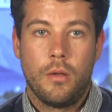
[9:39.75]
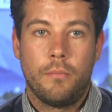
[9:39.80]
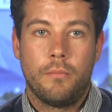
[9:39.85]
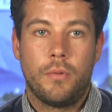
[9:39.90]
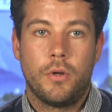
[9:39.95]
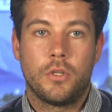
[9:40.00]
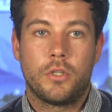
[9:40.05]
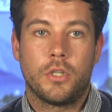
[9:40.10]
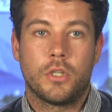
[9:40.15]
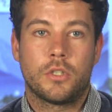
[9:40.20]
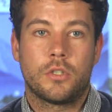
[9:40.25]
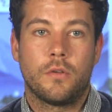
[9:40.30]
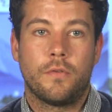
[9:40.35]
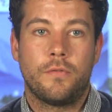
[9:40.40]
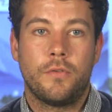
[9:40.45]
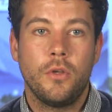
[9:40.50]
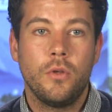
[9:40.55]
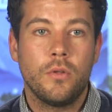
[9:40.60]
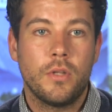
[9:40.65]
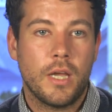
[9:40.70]
But just a
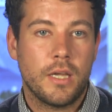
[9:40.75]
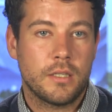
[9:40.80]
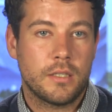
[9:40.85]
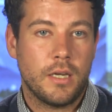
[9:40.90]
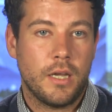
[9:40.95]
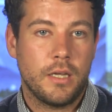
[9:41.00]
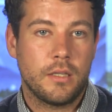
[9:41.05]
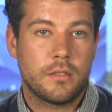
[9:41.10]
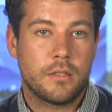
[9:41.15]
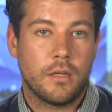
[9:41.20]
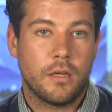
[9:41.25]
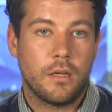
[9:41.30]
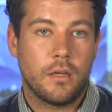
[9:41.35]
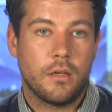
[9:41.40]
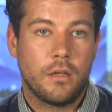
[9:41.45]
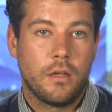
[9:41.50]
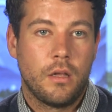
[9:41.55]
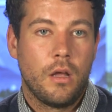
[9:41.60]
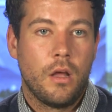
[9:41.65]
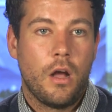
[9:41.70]
few days later,
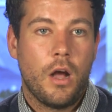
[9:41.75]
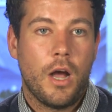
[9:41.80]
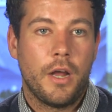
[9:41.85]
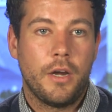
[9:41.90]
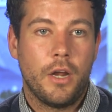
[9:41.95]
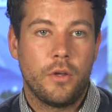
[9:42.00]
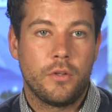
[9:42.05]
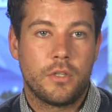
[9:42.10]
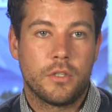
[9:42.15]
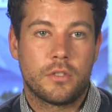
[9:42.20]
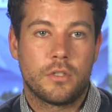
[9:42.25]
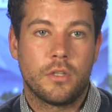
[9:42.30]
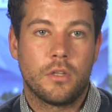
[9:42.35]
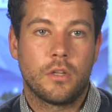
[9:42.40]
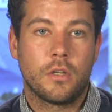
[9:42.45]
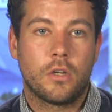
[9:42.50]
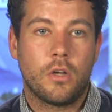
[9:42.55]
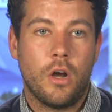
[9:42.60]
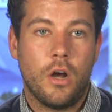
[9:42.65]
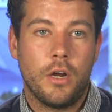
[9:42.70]
I noticed that
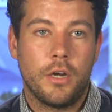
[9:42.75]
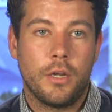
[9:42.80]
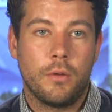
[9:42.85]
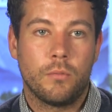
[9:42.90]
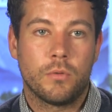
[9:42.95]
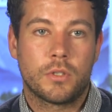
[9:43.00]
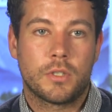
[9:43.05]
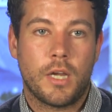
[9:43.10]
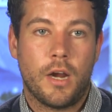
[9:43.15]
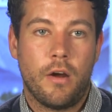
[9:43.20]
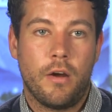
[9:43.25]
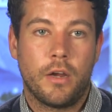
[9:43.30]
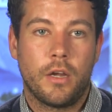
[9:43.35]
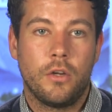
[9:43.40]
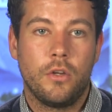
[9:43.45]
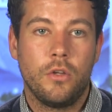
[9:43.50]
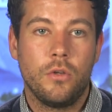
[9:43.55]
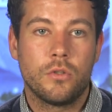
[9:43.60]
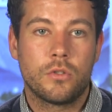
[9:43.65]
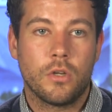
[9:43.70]
The Guardian was carrying a
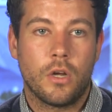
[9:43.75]
news